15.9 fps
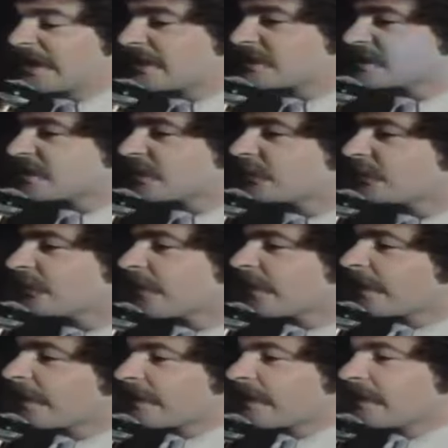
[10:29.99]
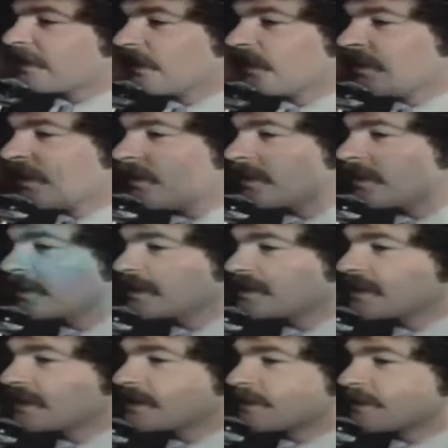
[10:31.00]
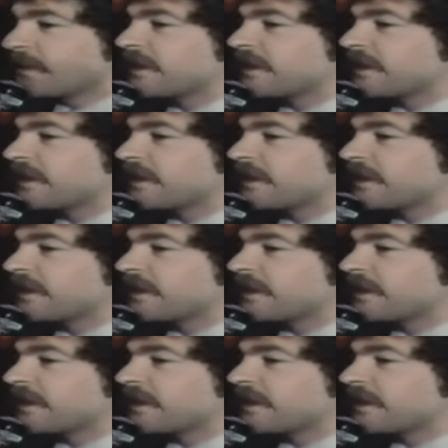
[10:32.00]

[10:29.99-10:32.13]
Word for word: Now, so what we're going to do is